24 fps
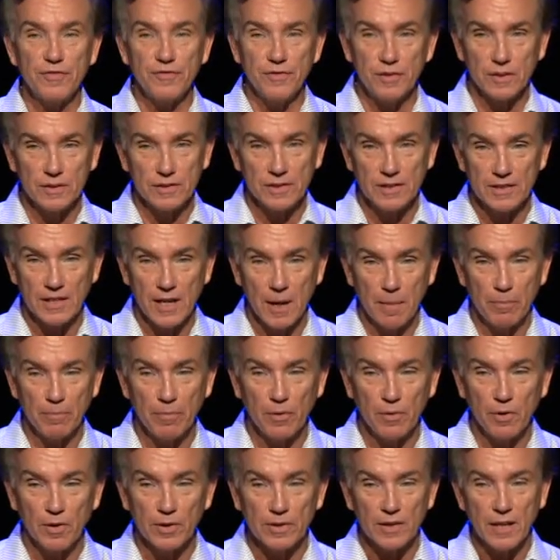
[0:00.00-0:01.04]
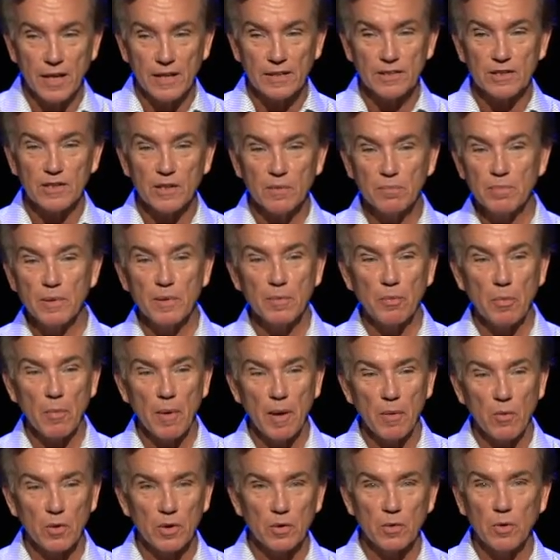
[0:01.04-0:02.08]
filled the temple. And, and, some people
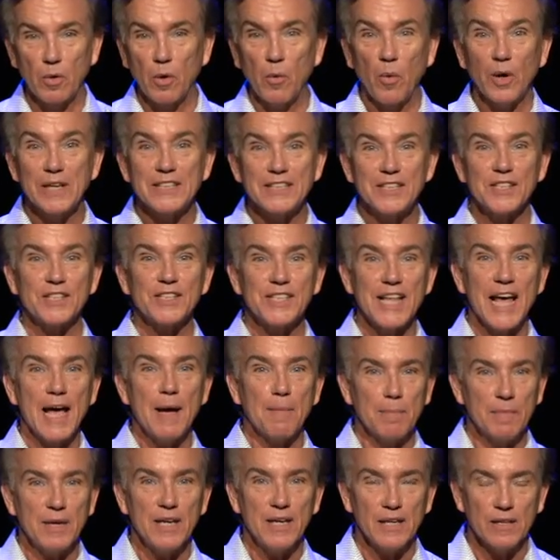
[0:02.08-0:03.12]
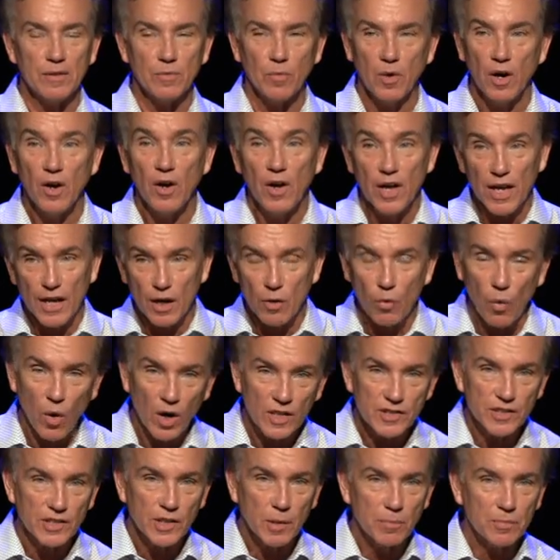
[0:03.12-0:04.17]
might wonder, well, what does that mean? Well, it
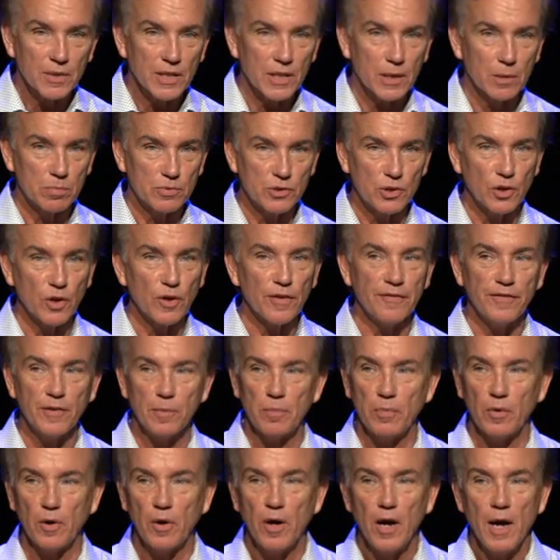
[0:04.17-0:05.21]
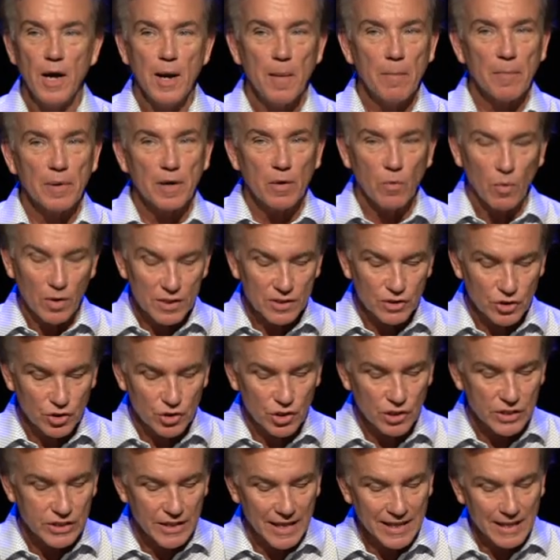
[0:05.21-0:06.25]
was something observable, but it wasn't
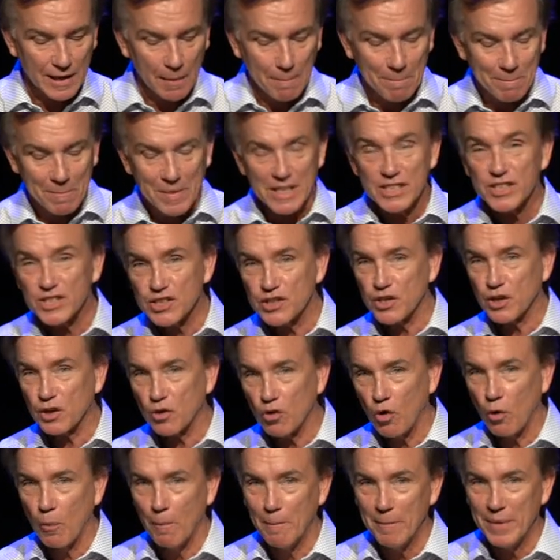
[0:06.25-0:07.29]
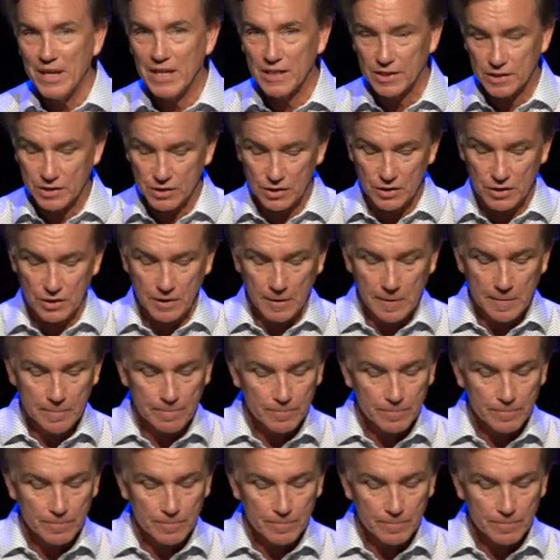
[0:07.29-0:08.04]
just like a mystical mist.